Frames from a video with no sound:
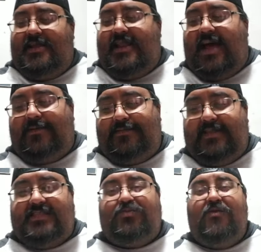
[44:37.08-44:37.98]
Now,
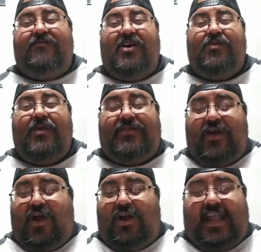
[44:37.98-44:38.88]
let's move on with
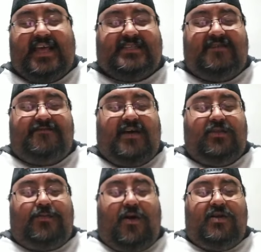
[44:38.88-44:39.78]
our last and
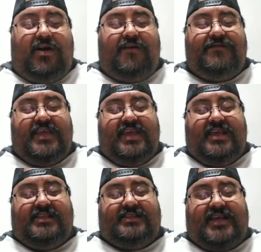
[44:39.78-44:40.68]
final part of
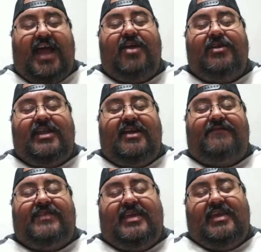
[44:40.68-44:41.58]
the entirety
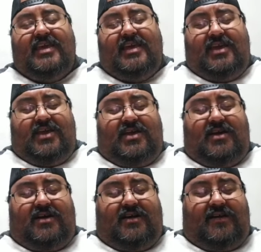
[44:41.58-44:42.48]
of the
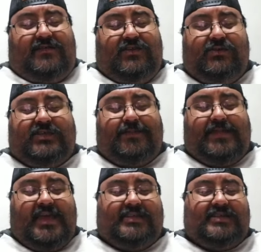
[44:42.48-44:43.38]
uh, news
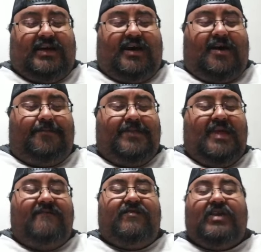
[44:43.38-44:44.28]
updates. Um,
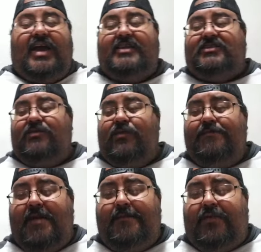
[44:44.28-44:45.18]
if you guys
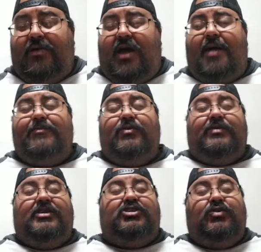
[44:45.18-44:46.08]
remember, I'm
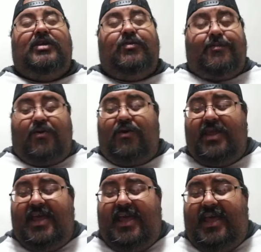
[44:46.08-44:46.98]
doing the Giulia report.